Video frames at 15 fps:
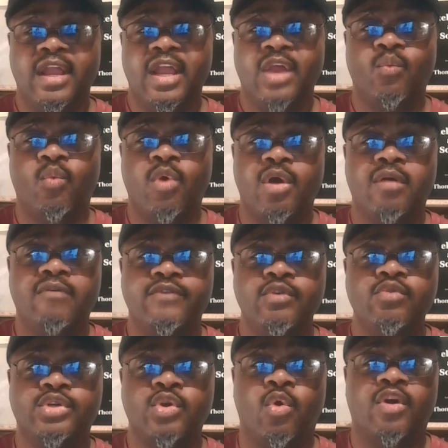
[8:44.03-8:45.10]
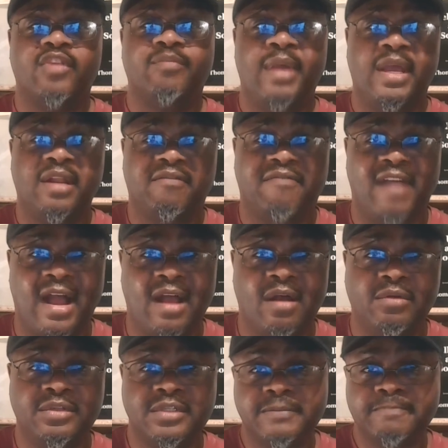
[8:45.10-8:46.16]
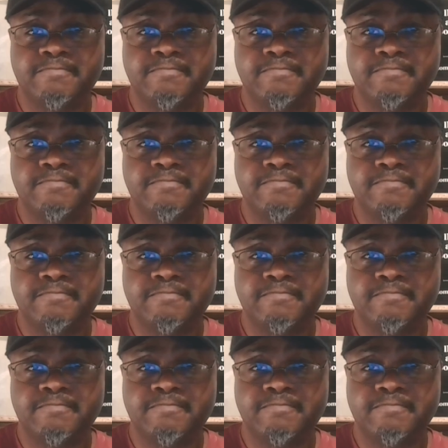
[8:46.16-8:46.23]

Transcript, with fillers: and worldview towards pedophiles,